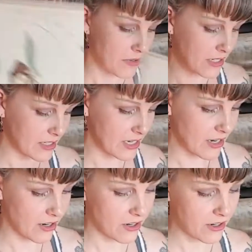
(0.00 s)
We see
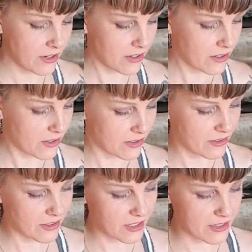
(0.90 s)
her. Oh,
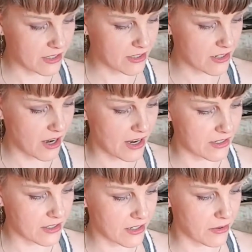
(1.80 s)
look at this guy.
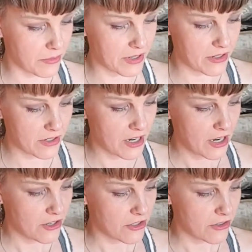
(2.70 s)
He's like a weird
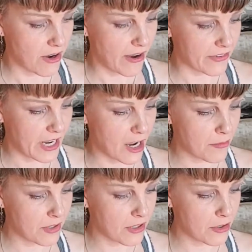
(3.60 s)
giraffe.
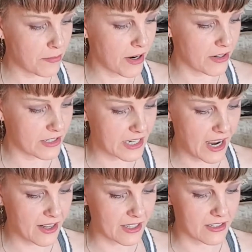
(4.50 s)

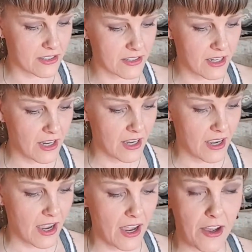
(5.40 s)
Camelopardalis.
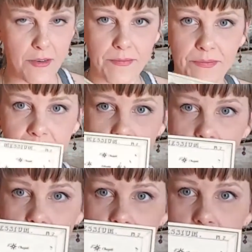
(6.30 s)

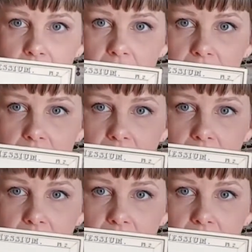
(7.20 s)
So you can